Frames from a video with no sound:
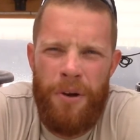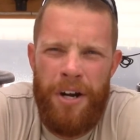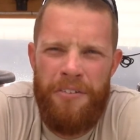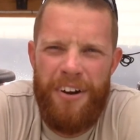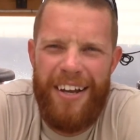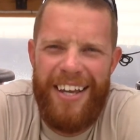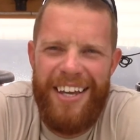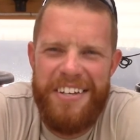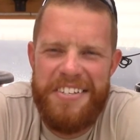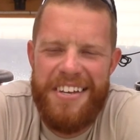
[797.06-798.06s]
whatever, I
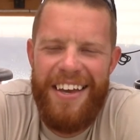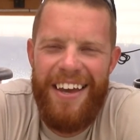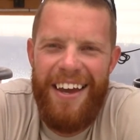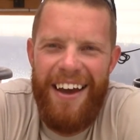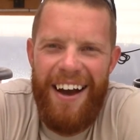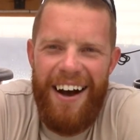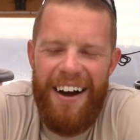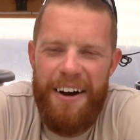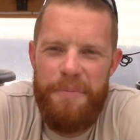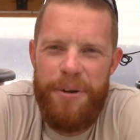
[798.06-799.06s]
guess.
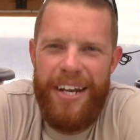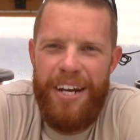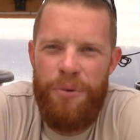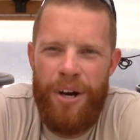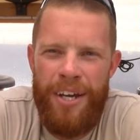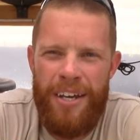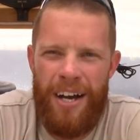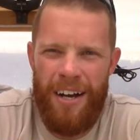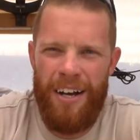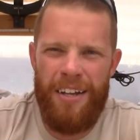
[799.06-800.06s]
Uh, but anyway,
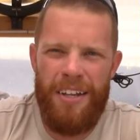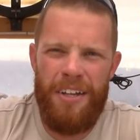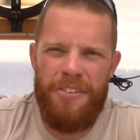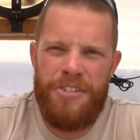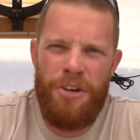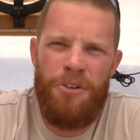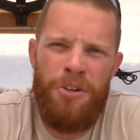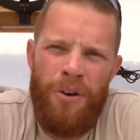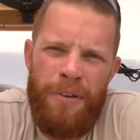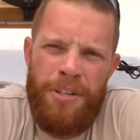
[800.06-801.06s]
uh, so you
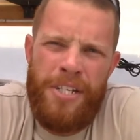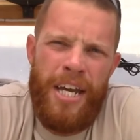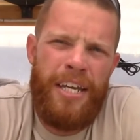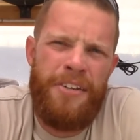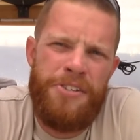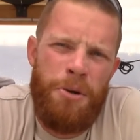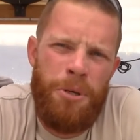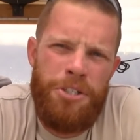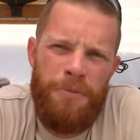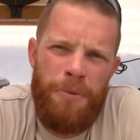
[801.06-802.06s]
don't have to take in so
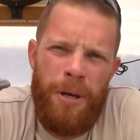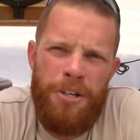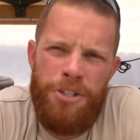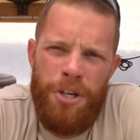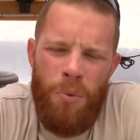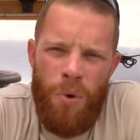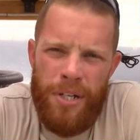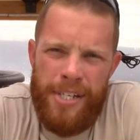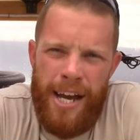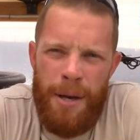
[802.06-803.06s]
much information at
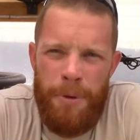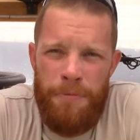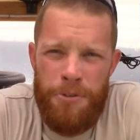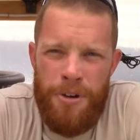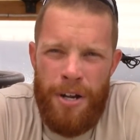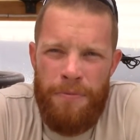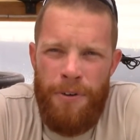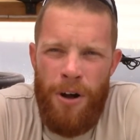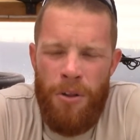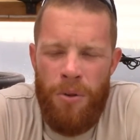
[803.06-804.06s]
one time if you're trying to
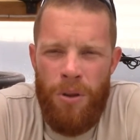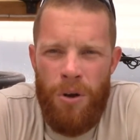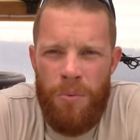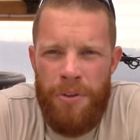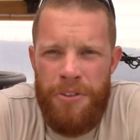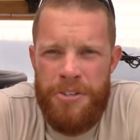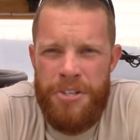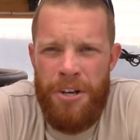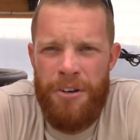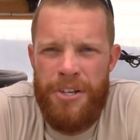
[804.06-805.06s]
follow along with this
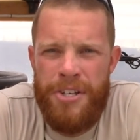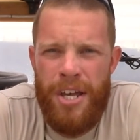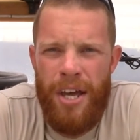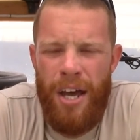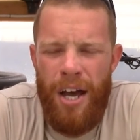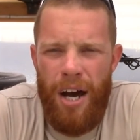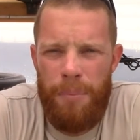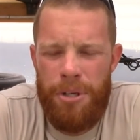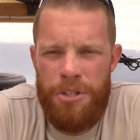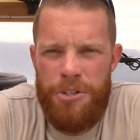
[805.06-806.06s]
series. I'm
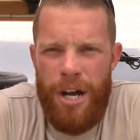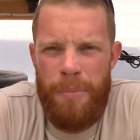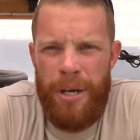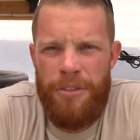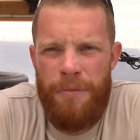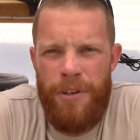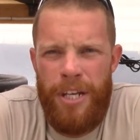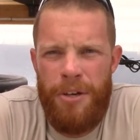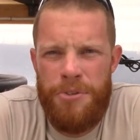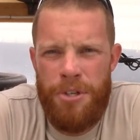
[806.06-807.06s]
going to try to make the
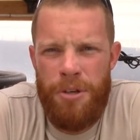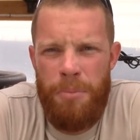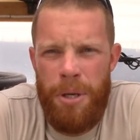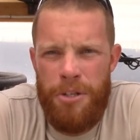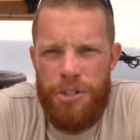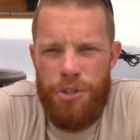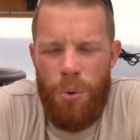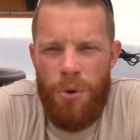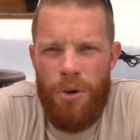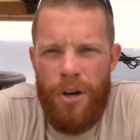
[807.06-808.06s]
videos a little bit
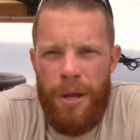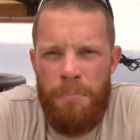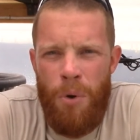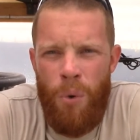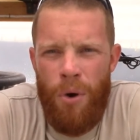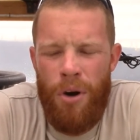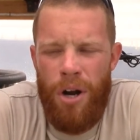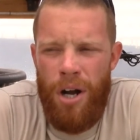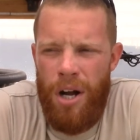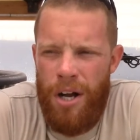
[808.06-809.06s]
shorter and more
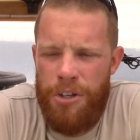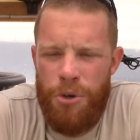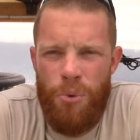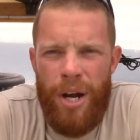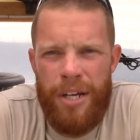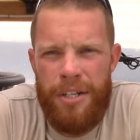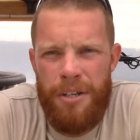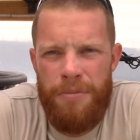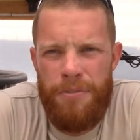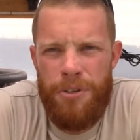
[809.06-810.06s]
uh,
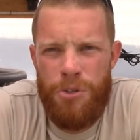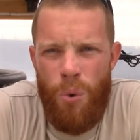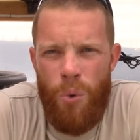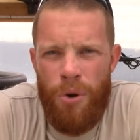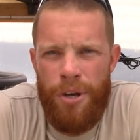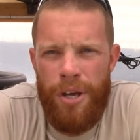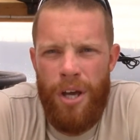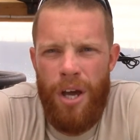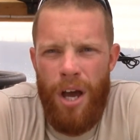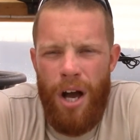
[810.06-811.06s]
directive toward
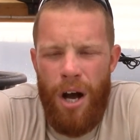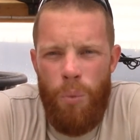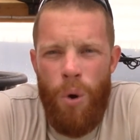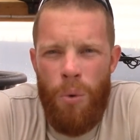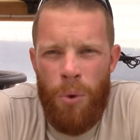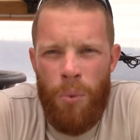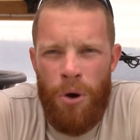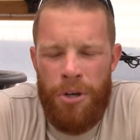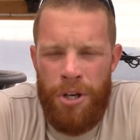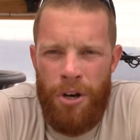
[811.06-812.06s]
uh, what we're
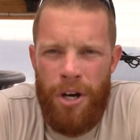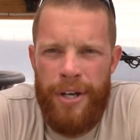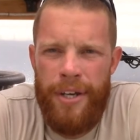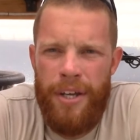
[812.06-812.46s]
working on.